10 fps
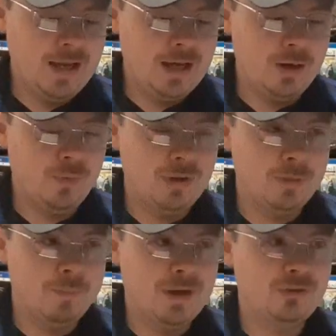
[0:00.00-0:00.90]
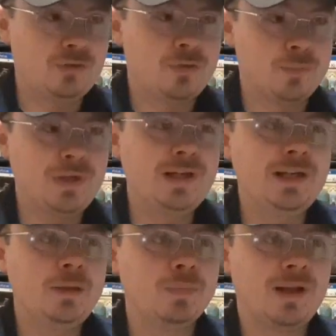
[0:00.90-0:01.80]
and one of the best
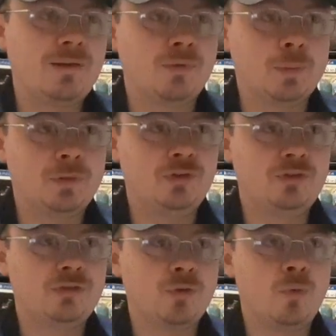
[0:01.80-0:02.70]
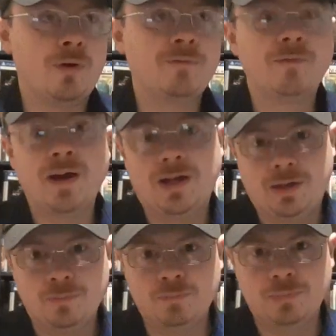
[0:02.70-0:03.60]
3D platformers or
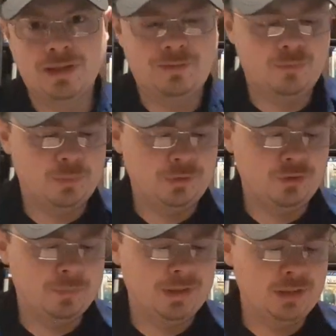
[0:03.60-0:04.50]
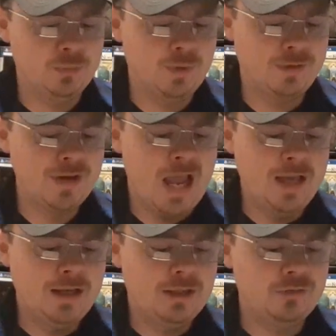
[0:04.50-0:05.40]
fun platformers I've played in a while.
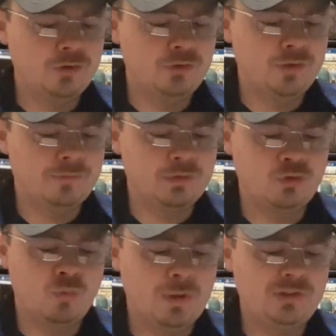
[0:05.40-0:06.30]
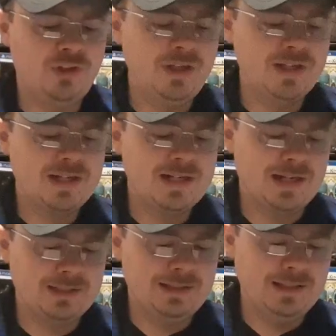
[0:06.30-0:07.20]
It's on sale for
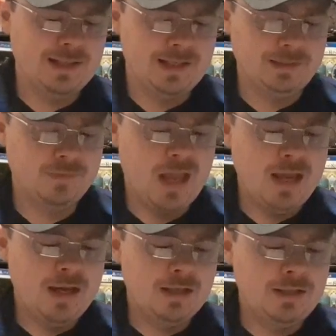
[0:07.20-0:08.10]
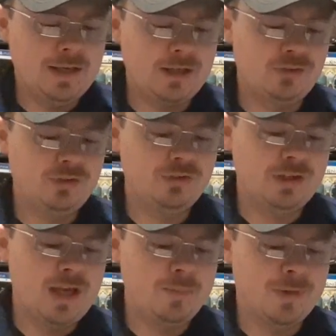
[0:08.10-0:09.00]
$20.99. Next is a
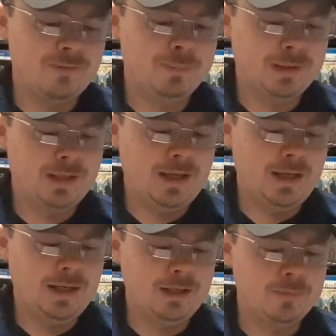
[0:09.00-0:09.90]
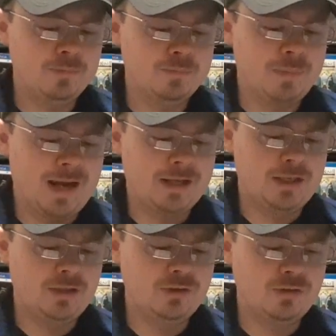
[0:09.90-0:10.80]
game I've played back
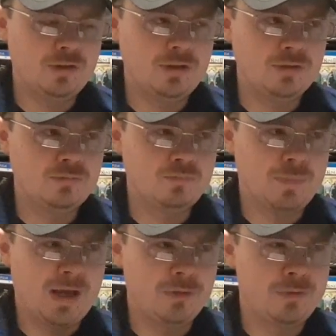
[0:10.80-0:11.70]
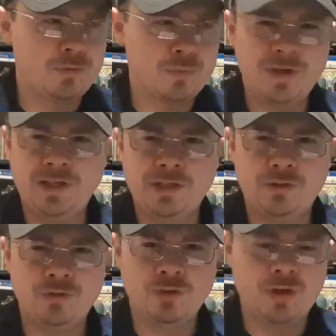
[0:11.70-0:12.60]
about 3
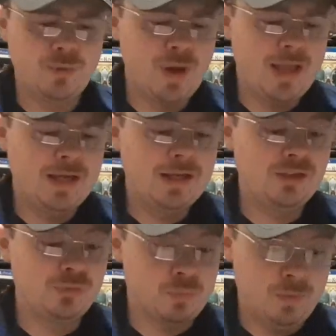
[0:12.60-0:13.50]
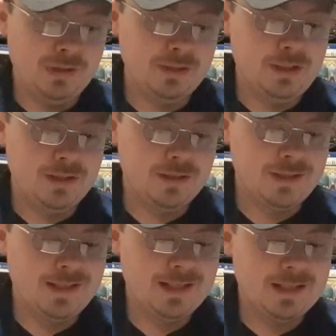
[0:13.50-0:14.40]
years ago. It's really
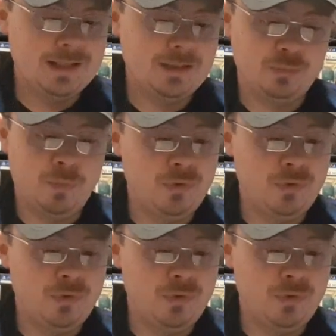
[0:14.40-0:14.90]
good. It's more